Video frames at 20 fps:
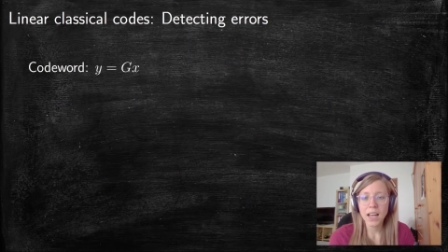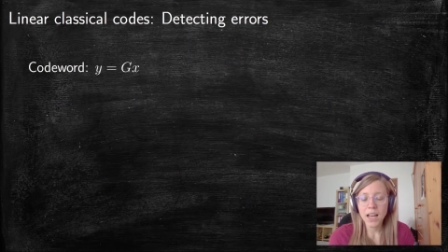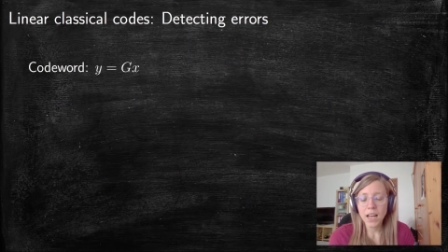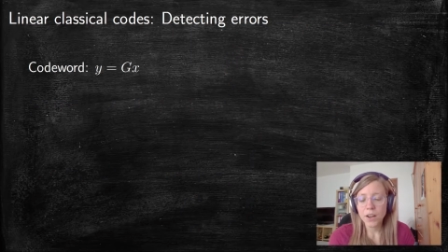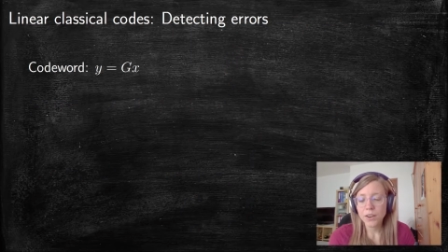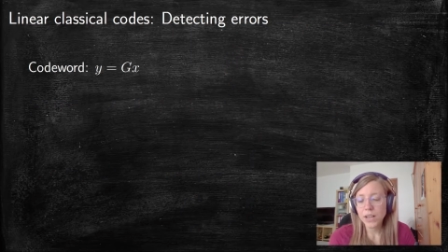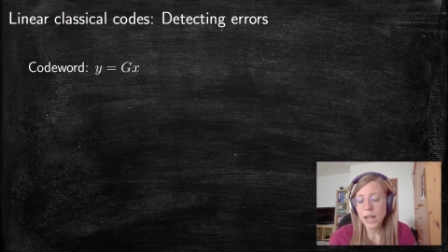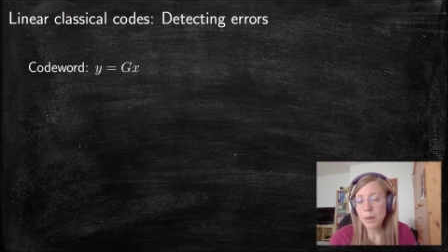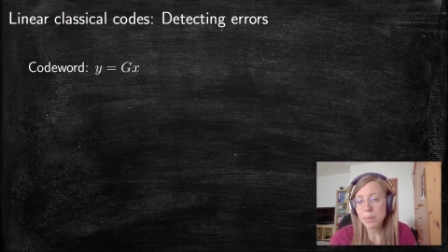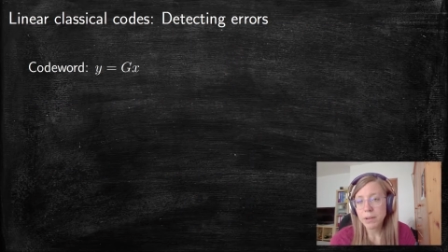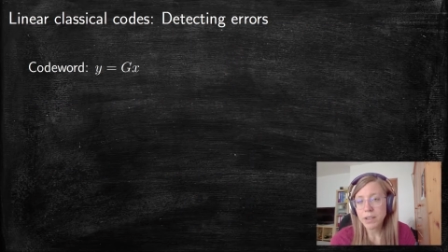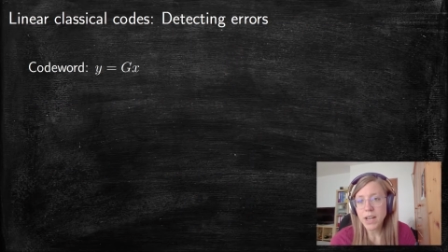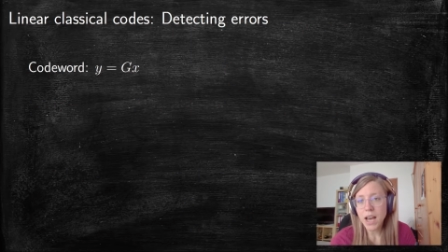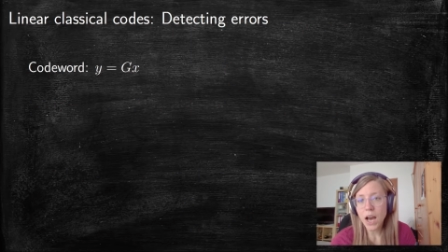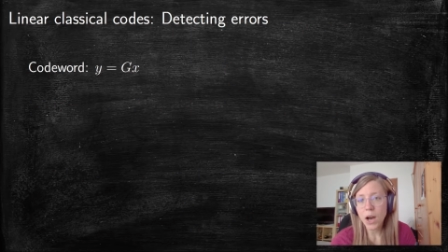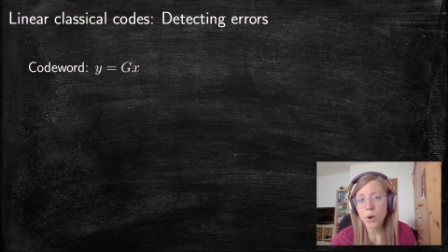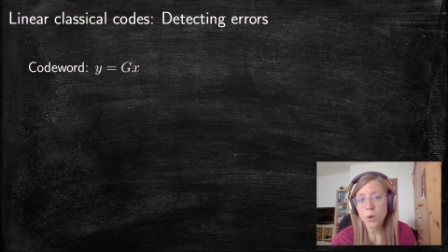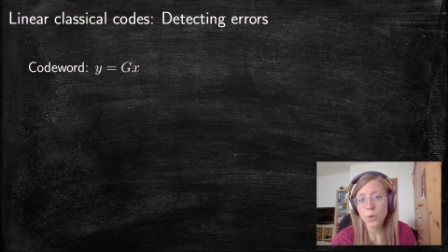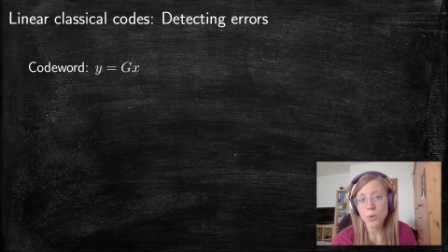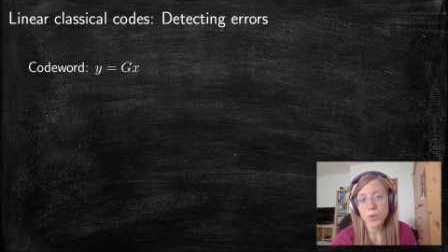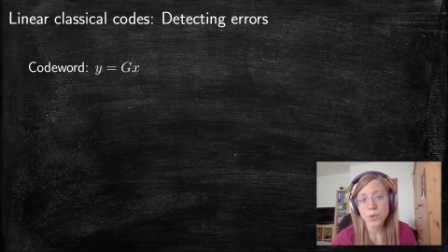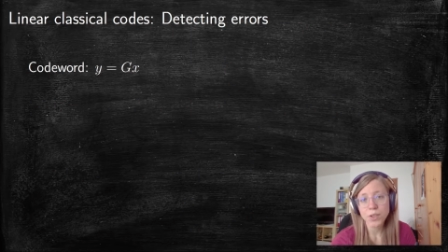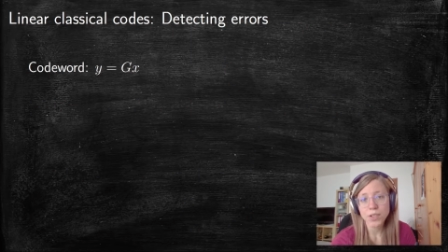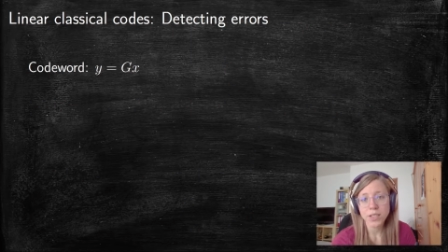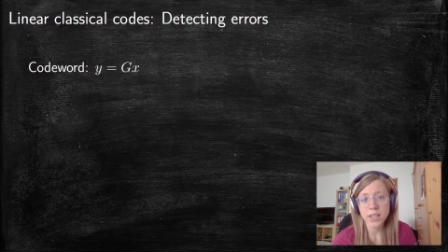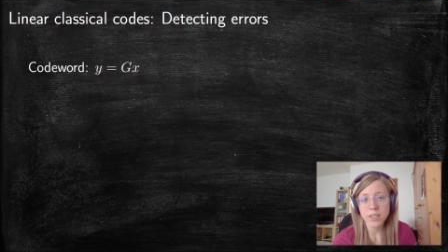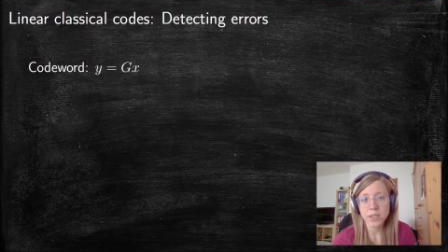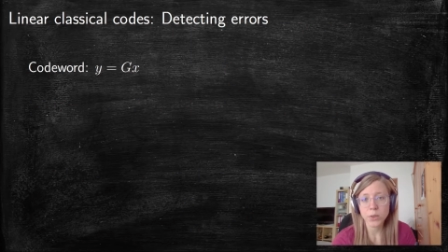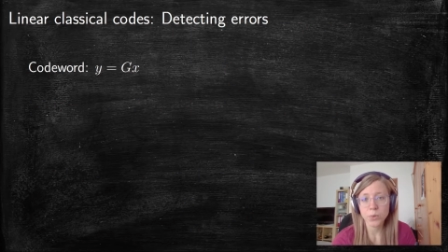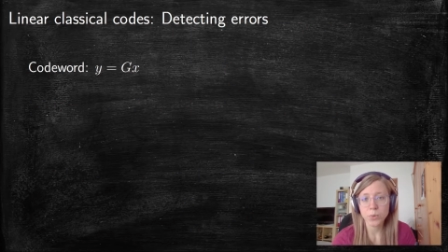Okay, but how
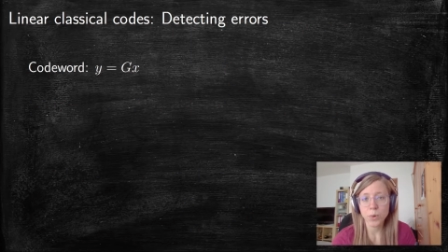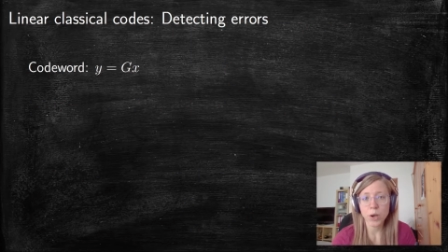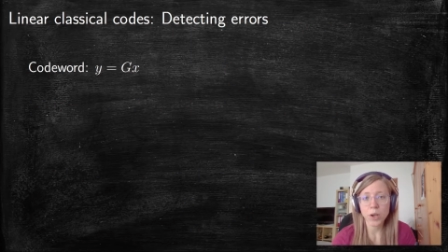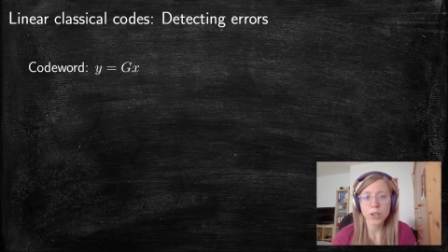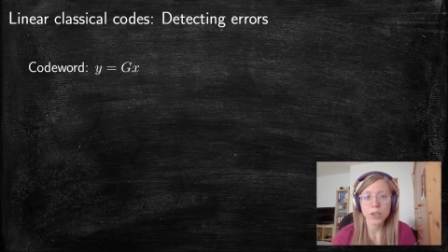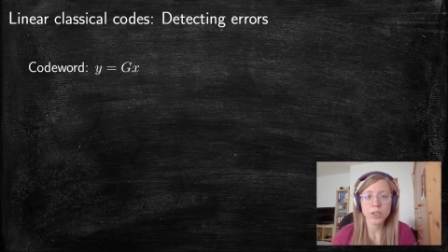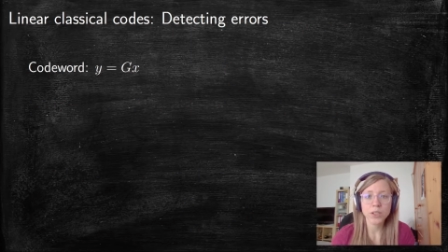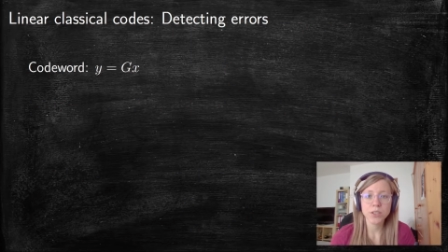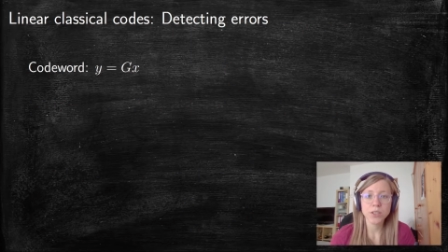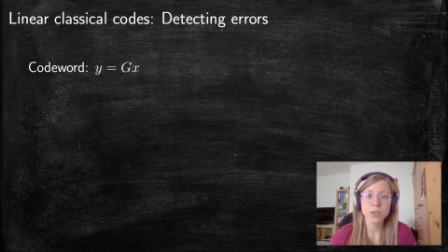does it work